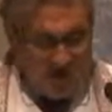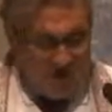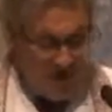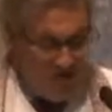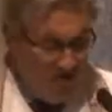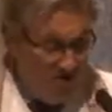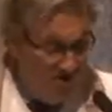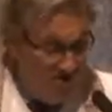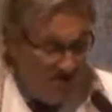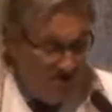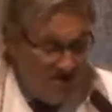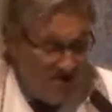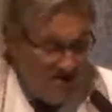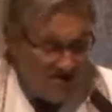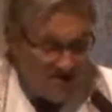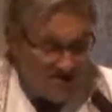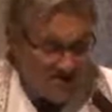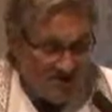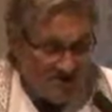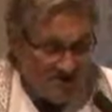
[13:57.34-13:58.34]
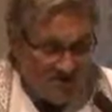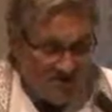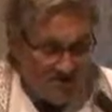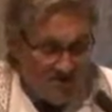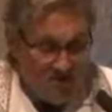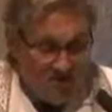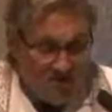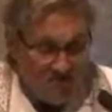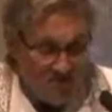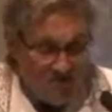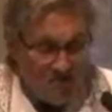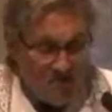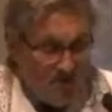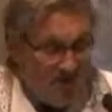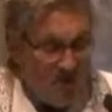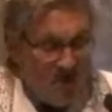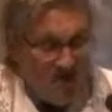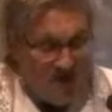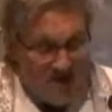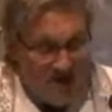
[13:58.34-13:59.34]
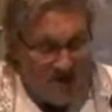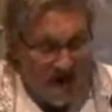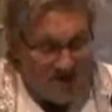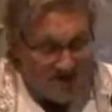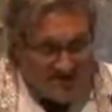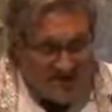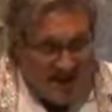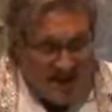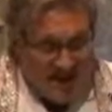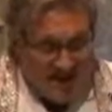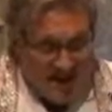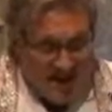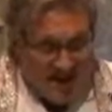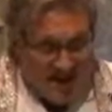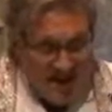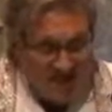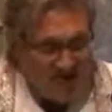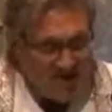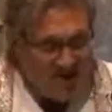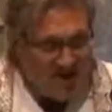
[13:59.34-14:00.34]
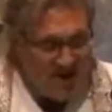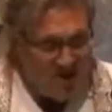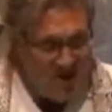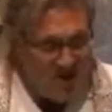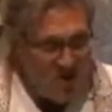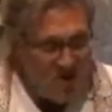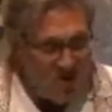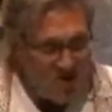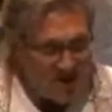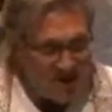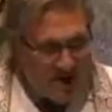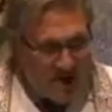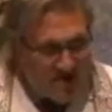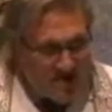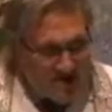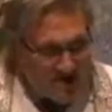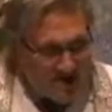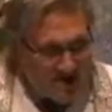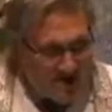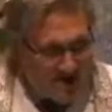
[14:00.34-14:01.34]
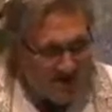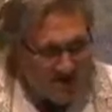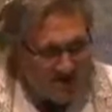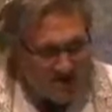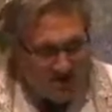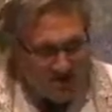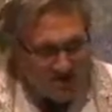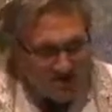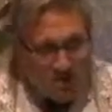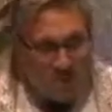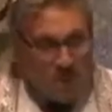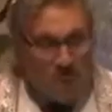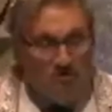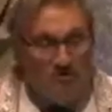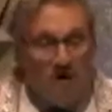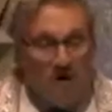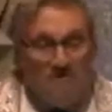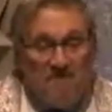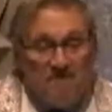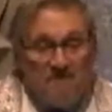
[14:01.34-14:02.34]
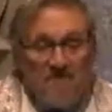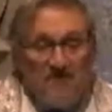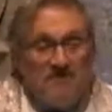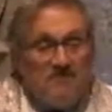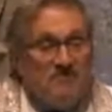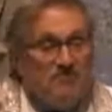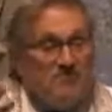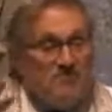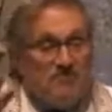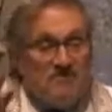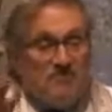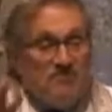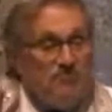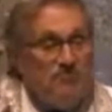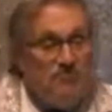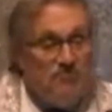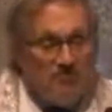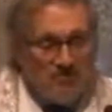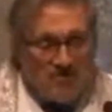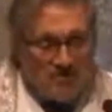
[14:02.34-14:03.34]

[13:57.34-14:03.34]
Over the years, I feel more and more that he has not left me. When I do something mature, I feel his approval